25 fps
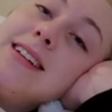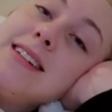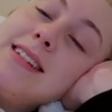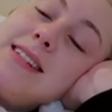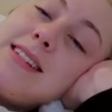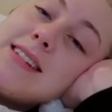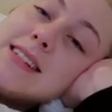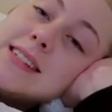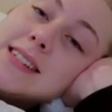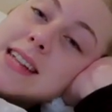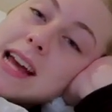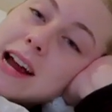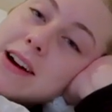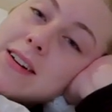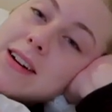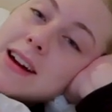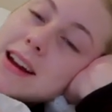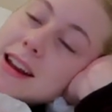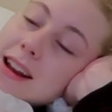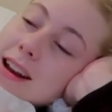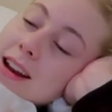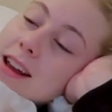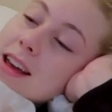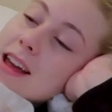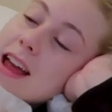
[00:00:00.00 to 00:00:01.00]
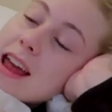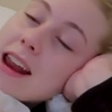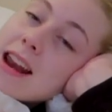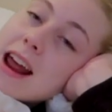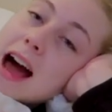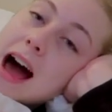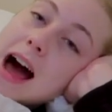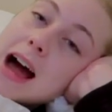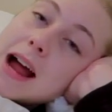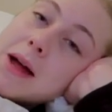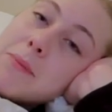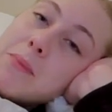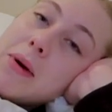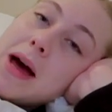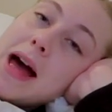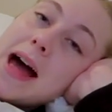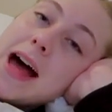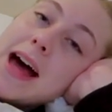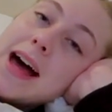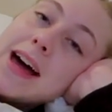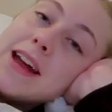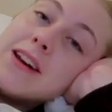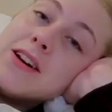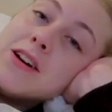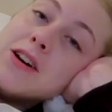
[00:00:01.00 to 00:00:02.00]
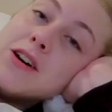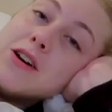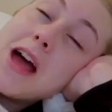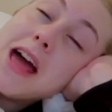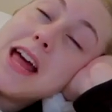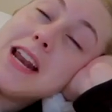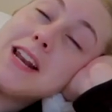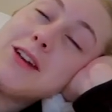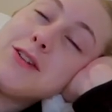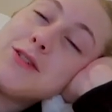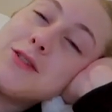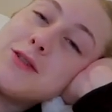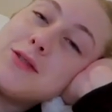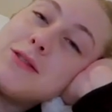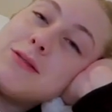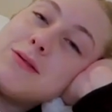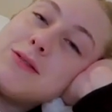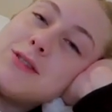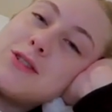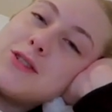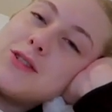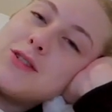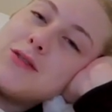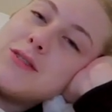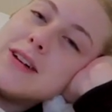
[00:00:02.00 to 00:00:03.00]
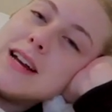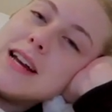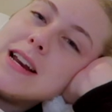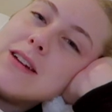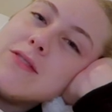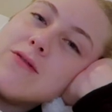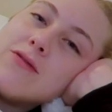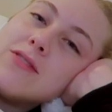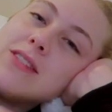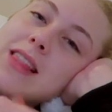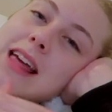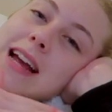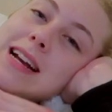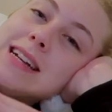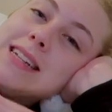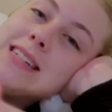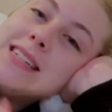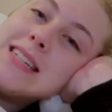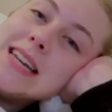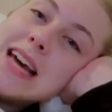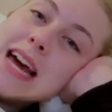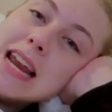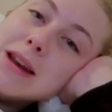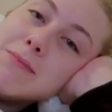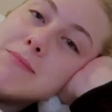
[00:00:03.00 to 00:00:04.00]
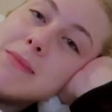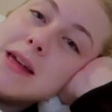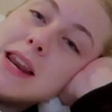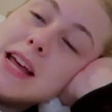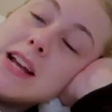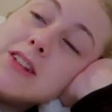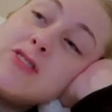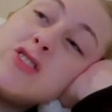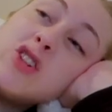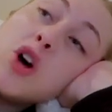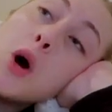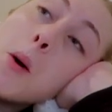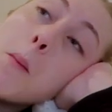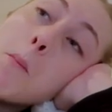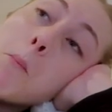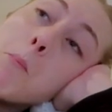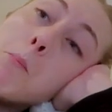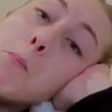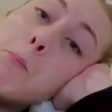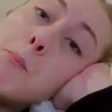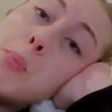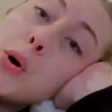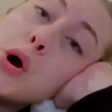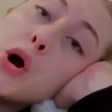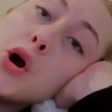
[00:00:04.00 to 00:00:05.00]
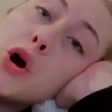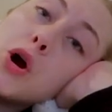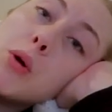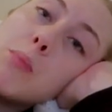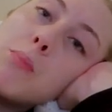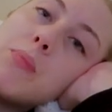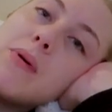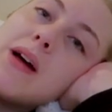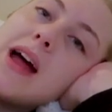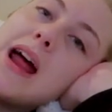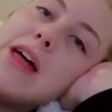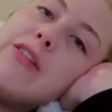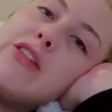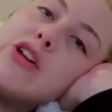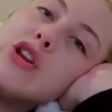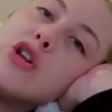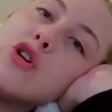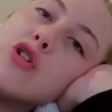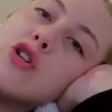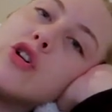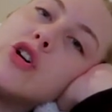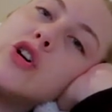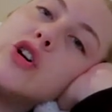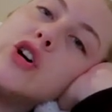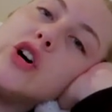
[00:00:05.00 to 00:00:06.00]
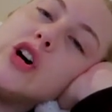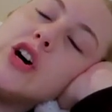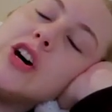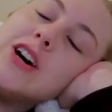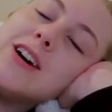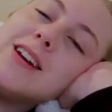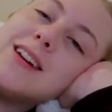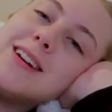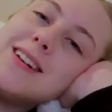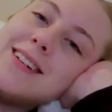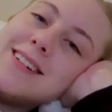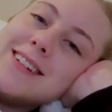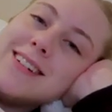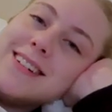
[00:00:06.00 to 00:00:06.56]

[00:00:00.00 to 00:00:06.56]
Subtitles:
stare at an iPad or any sort of screen for like 10 minutes, burp, and then good.